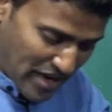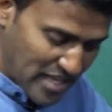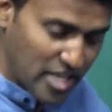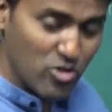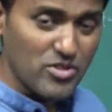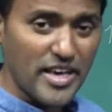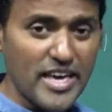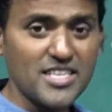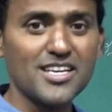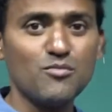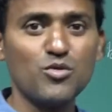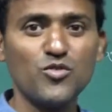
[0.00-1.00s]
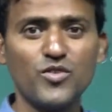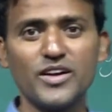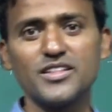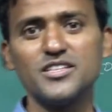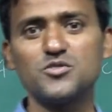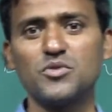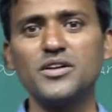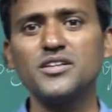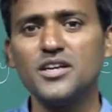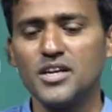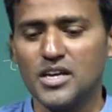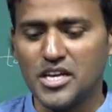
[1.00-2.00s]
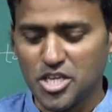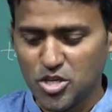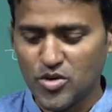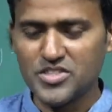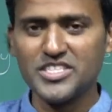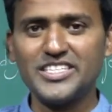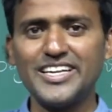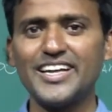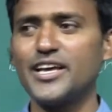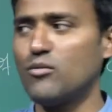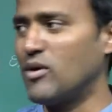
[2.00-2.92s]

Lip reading: I give the example for this one. You are sitting in a